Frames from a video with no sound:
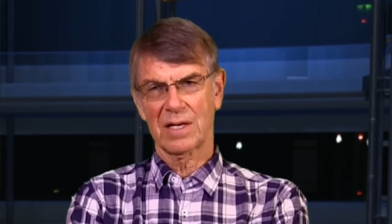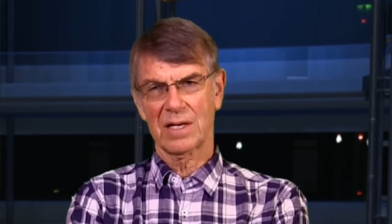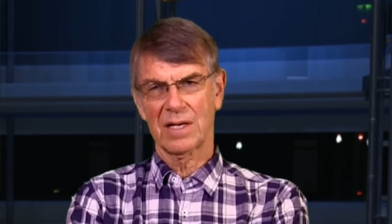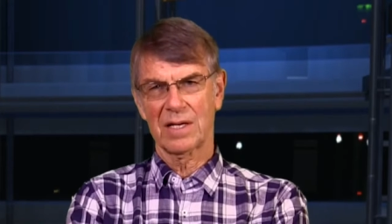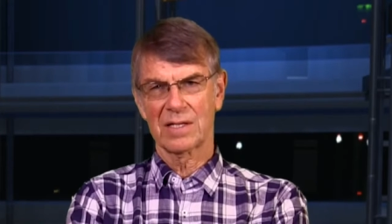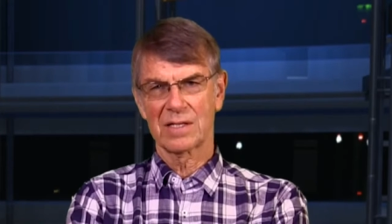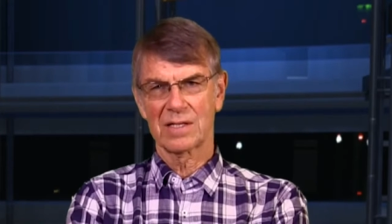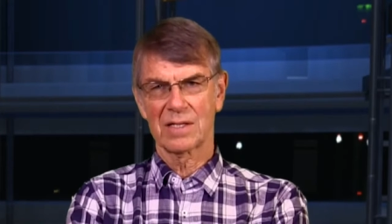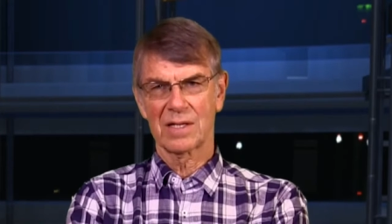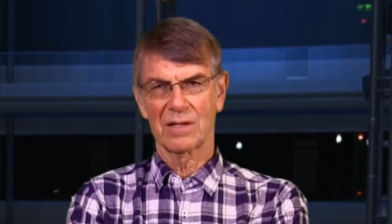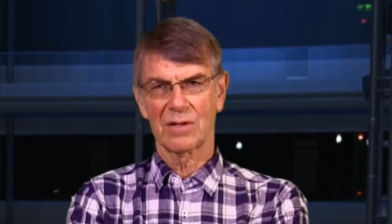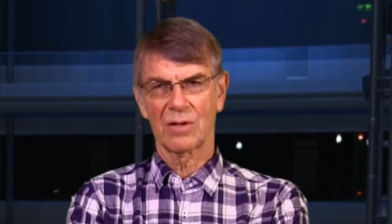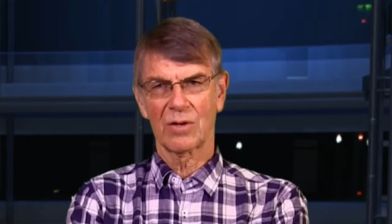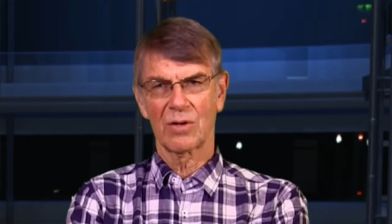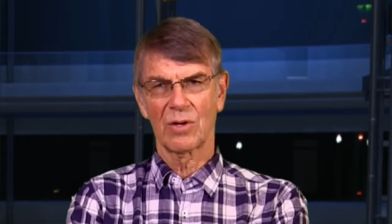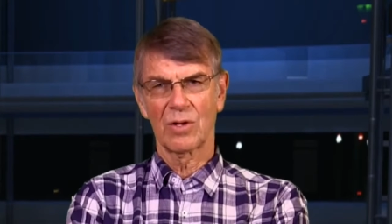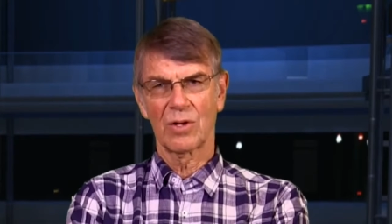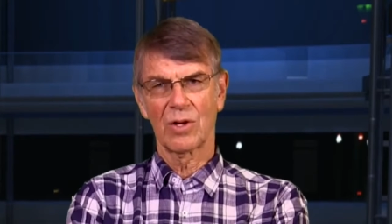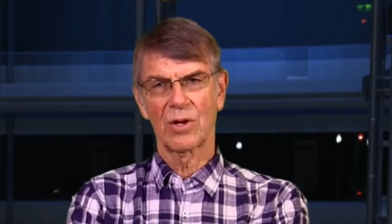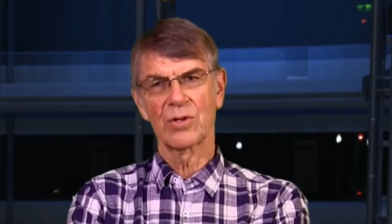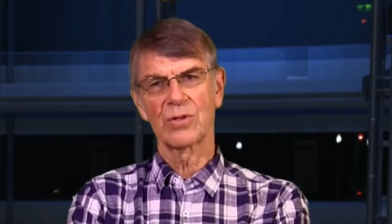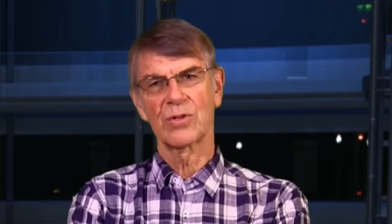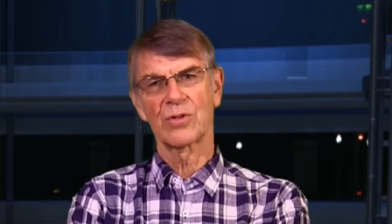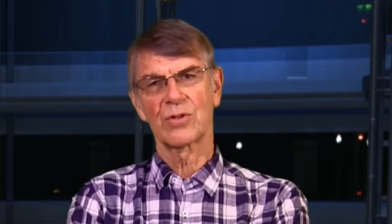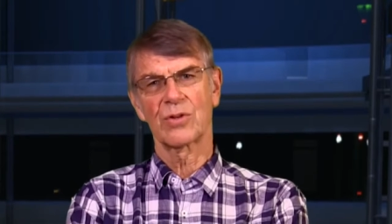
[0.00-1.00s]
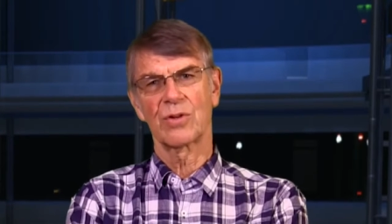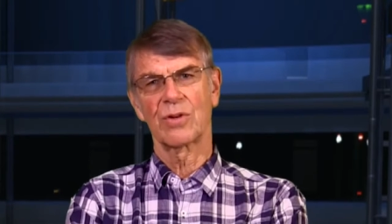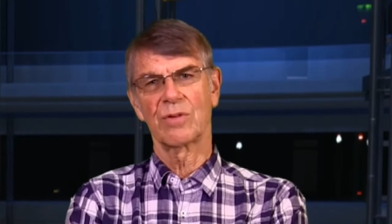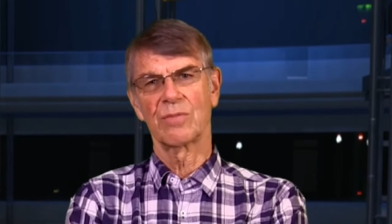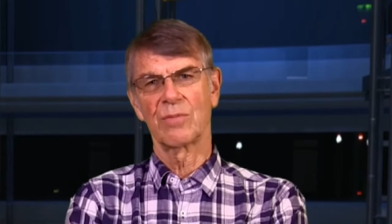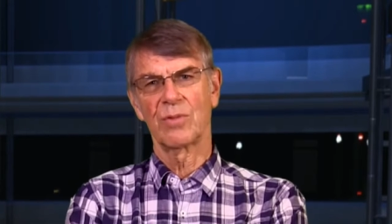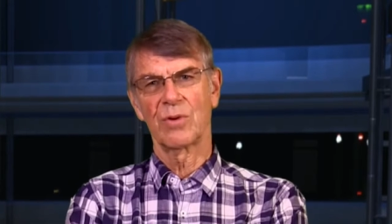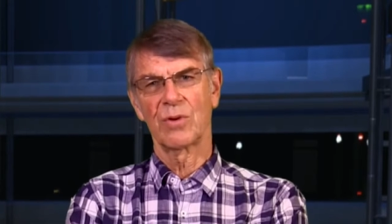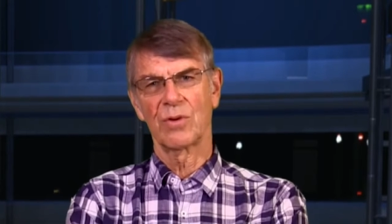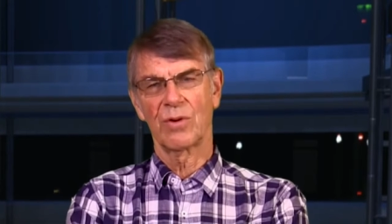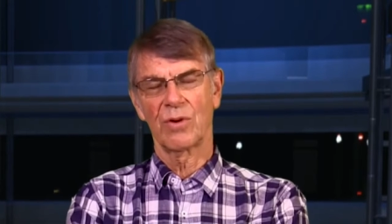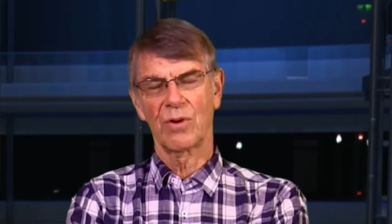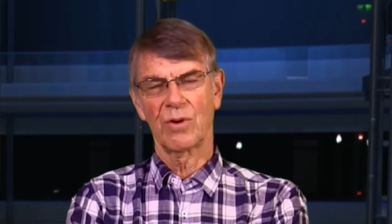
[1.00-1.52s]
is in
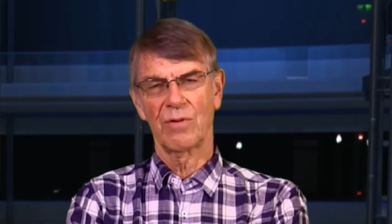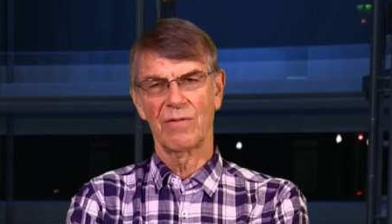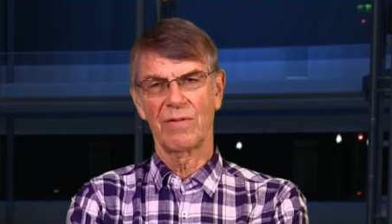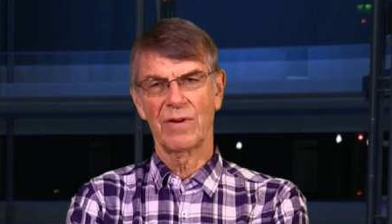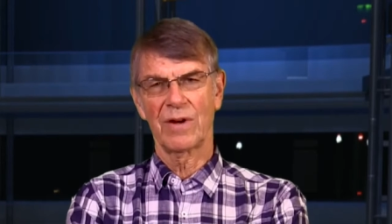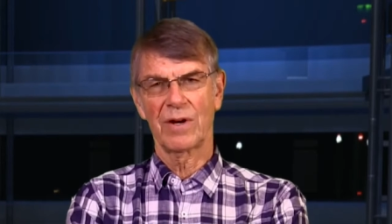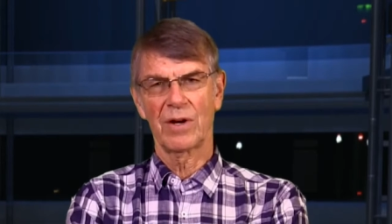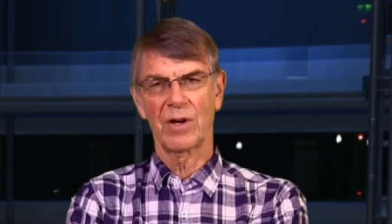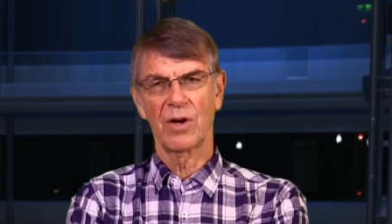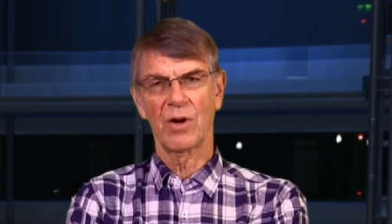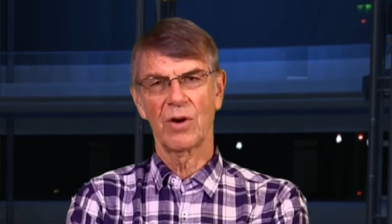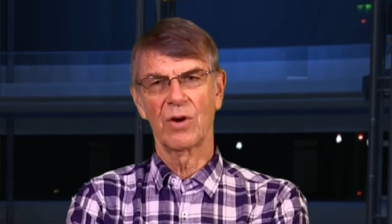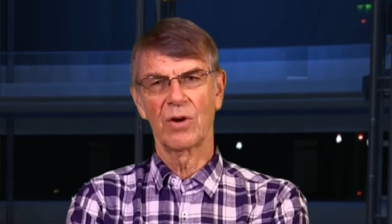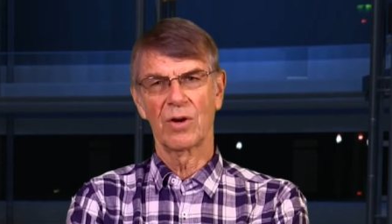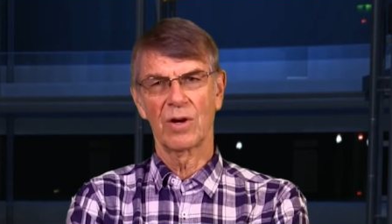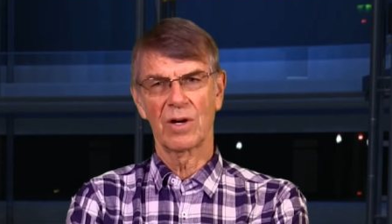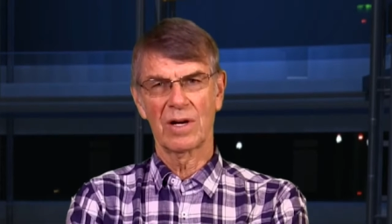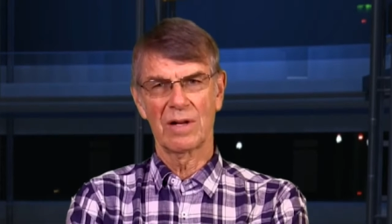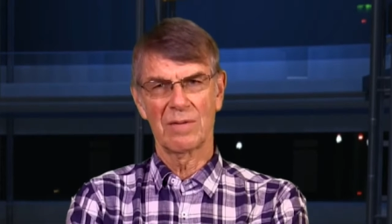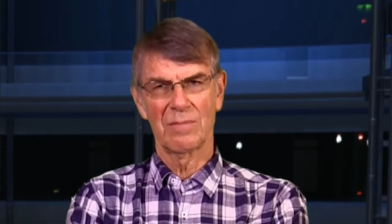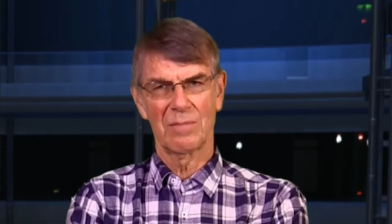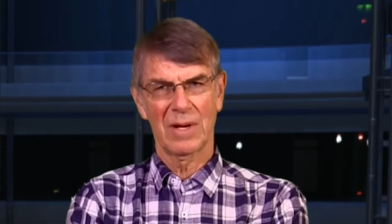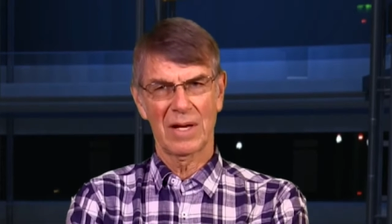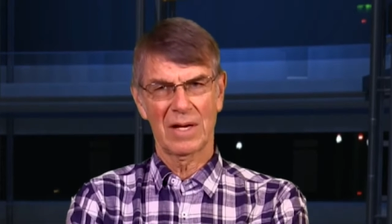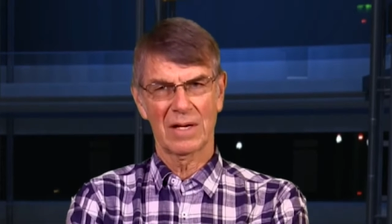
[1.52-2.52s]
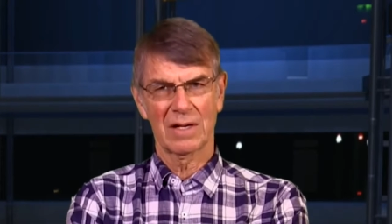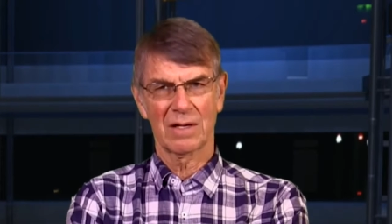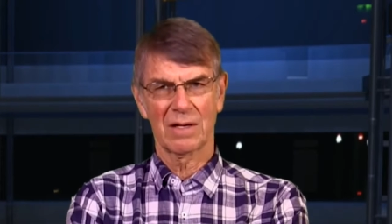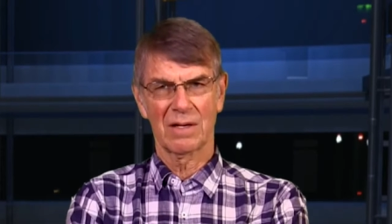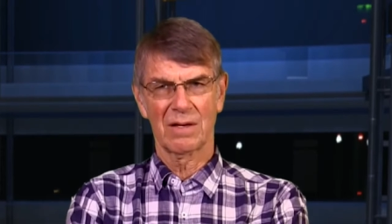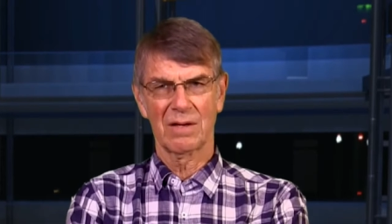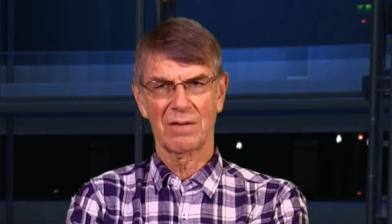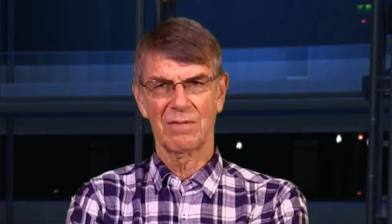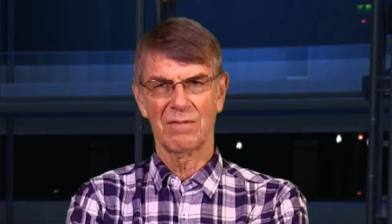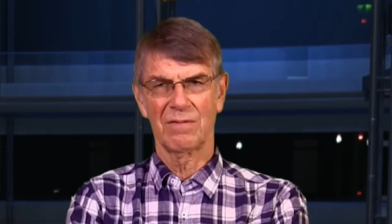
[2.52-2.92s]
colostrum, or very early milk,